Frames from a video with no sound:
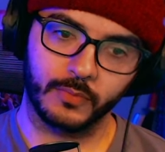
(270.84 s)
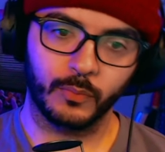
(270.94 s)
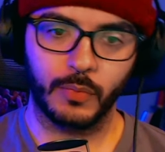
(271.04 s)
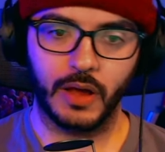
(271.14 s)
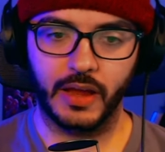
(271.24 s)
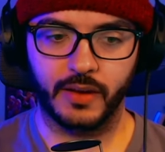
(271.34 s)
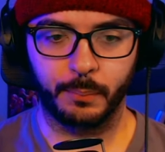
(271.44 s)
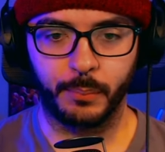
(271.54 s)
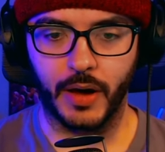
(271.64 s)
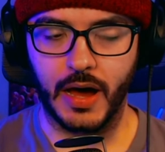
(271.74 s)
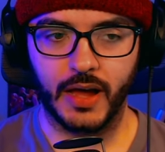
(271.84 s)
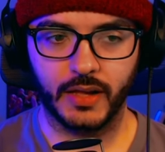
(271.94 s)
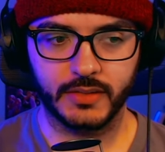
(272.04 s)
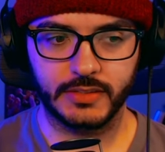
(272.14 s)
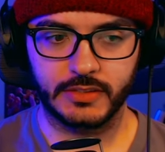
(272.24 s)
behind a
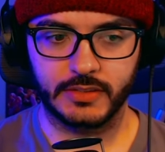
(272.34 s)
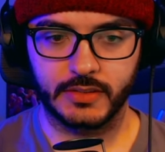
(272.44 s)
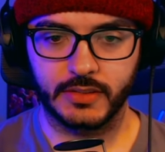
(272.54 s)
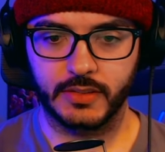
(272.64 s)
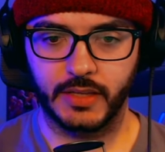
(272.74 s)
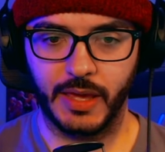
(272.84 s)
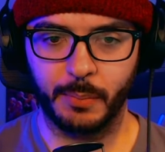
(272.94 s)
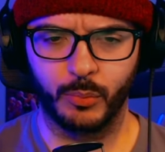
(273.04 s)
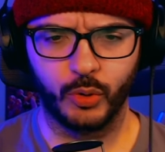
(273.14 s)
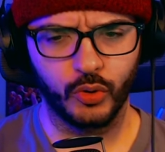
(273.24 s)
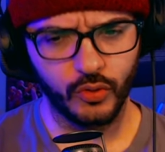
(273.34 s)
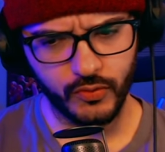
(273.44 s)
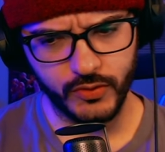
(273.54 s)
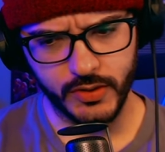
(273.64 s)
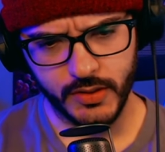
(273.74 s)
box. It
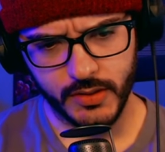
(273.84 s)
moved?